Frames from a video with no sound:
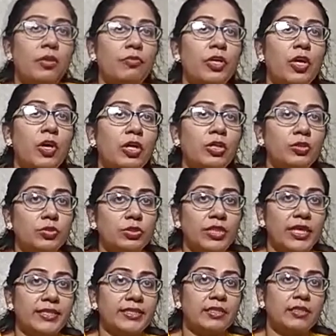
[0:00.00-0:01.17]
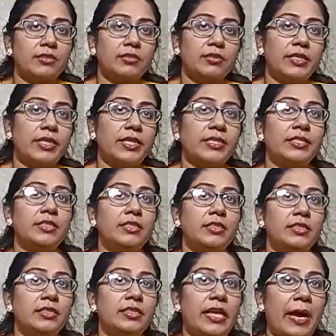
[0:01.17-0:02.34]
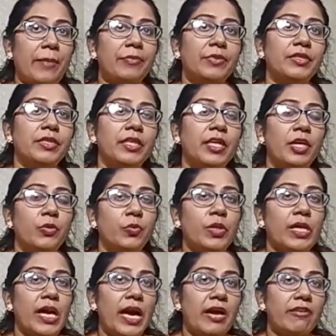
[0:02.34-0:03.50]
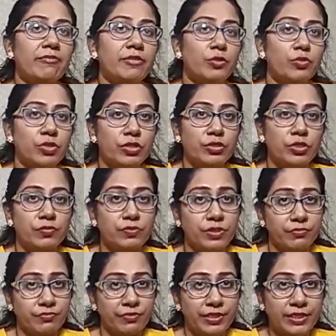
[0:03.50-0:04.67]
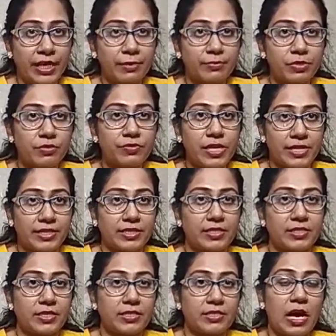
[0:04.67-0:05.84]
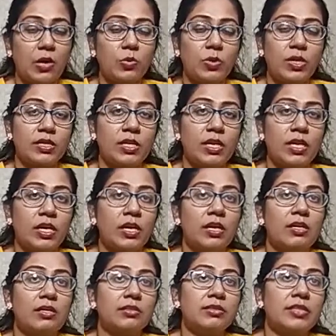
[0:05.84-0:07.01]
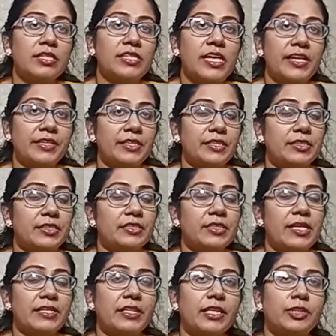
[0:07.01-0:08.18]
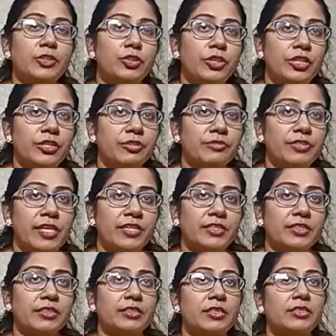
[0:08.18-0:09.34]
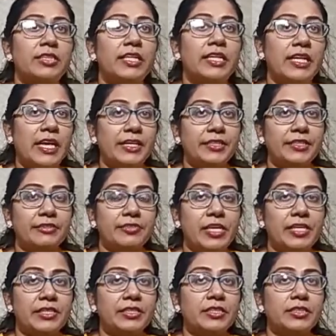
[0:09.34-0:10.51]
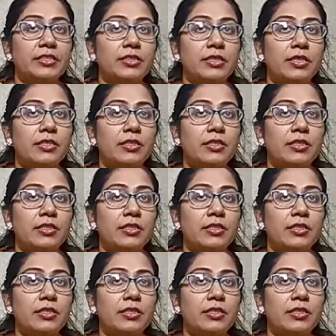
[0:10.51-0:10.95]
We all know that in grammar we have uses of different types of sentences. How are the sentences, like the interrogative sentence, the declarative sentence,